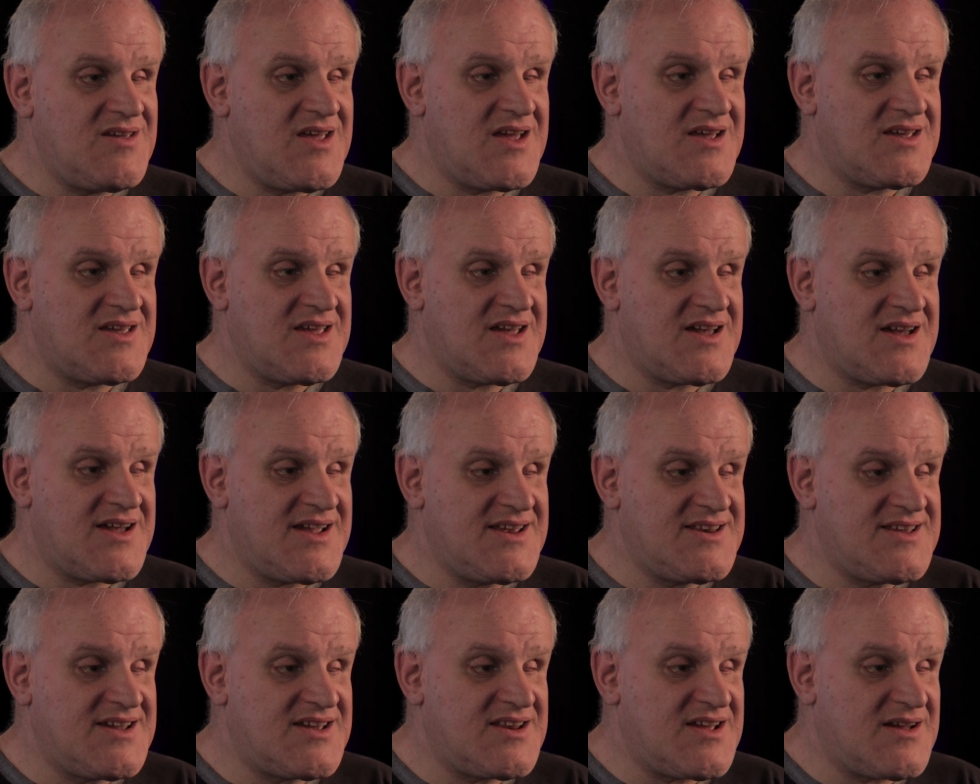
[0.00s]
yeah,
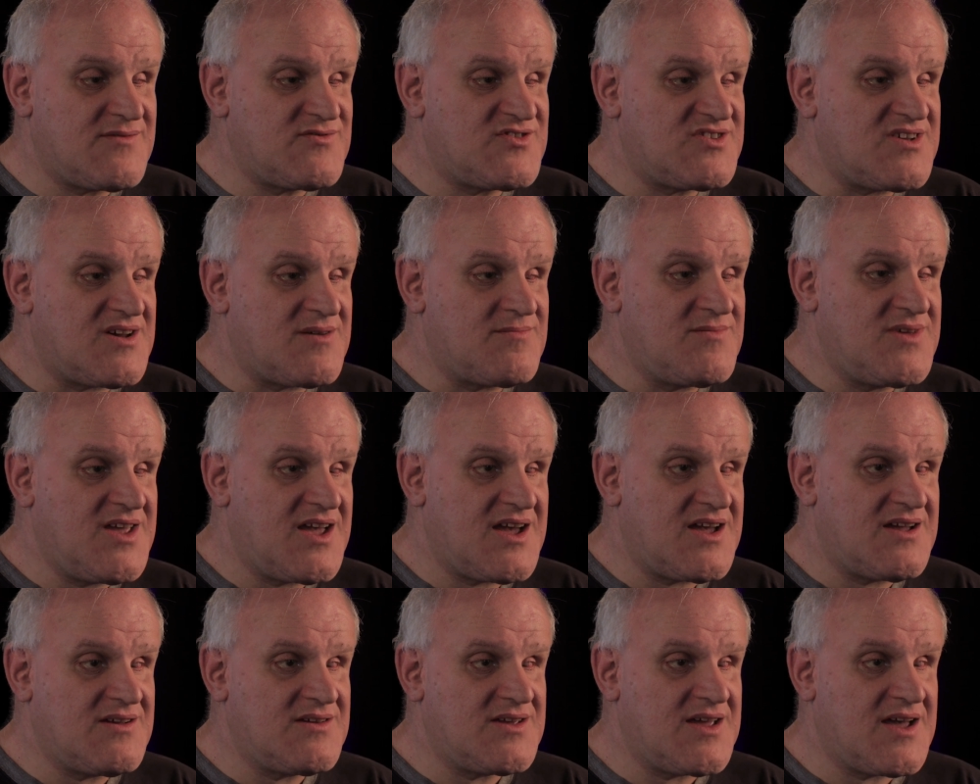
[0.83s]
I did have some.
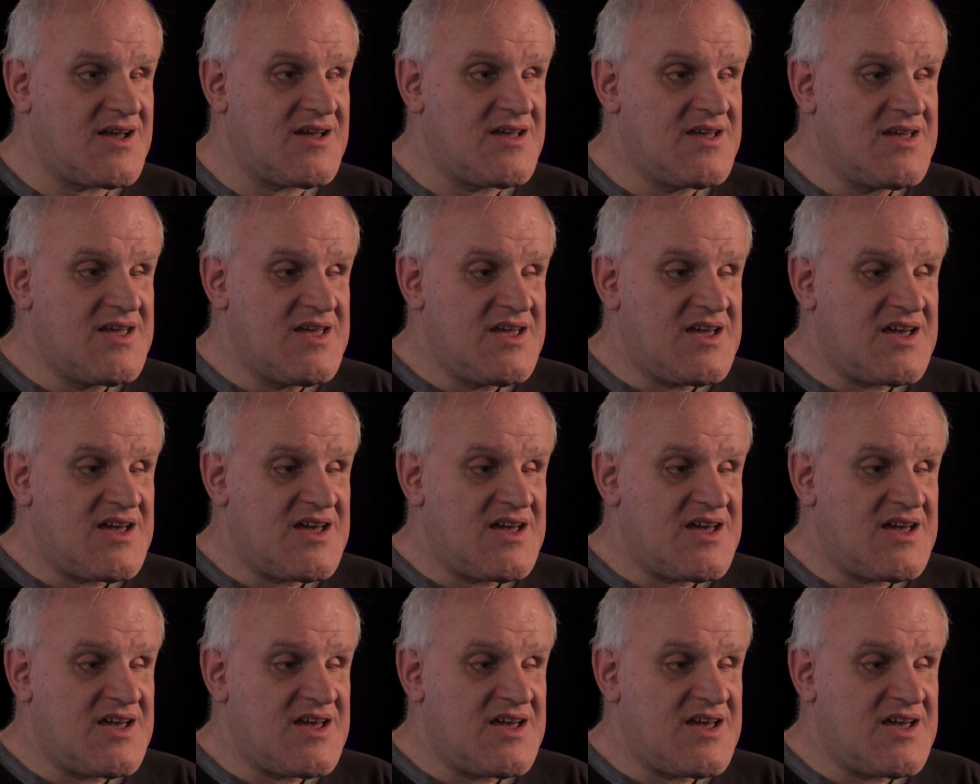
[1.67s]
Yeah.